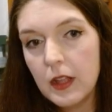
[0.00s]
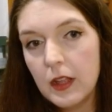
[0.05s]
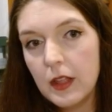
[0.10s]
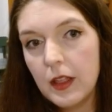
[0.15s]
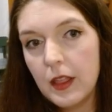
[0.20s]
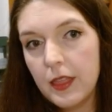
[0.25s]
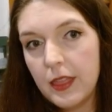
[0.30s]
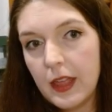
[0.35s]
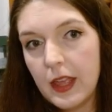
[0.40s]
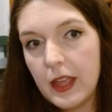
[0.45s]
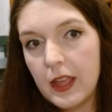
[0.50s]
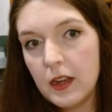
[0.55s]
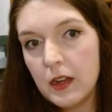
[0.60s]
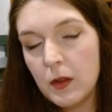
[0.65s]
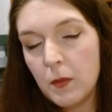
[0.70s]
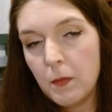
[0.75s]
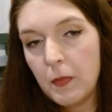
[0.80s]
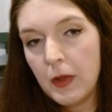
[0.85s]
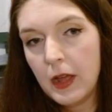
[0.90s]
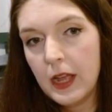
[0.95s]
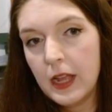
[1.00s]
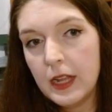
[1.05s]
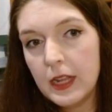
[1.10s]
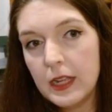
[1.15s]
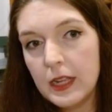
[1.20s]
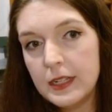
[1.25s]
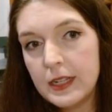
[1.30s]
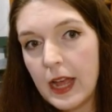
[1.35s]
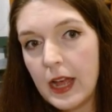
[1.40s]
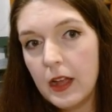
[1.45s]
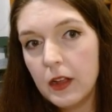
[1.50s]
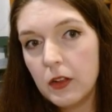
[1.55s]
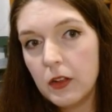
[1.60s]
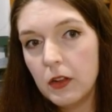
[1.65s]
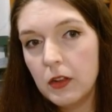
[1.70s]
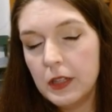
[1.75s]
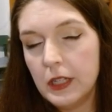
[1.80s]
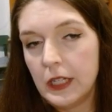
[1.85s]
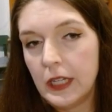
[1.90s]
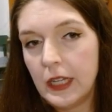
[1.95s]
then my attack
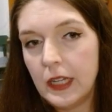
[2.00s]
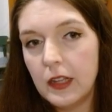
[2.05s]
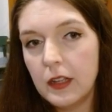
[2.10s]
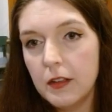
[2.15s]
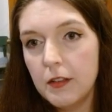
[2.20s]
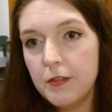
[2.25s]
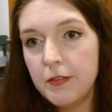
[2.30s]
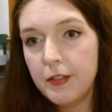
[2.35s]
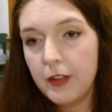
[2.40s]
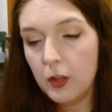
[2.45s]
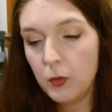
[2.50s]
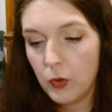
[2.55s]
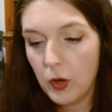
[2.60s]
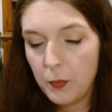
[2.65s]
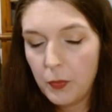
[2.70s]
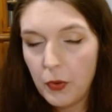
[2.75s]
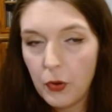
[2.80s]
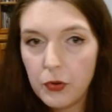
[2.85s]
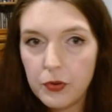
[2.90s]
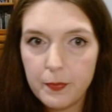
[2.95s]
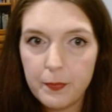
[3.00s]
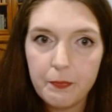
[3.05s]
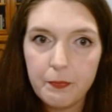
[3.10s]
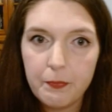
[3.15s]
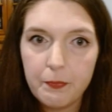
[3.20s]
on the king felt more potent.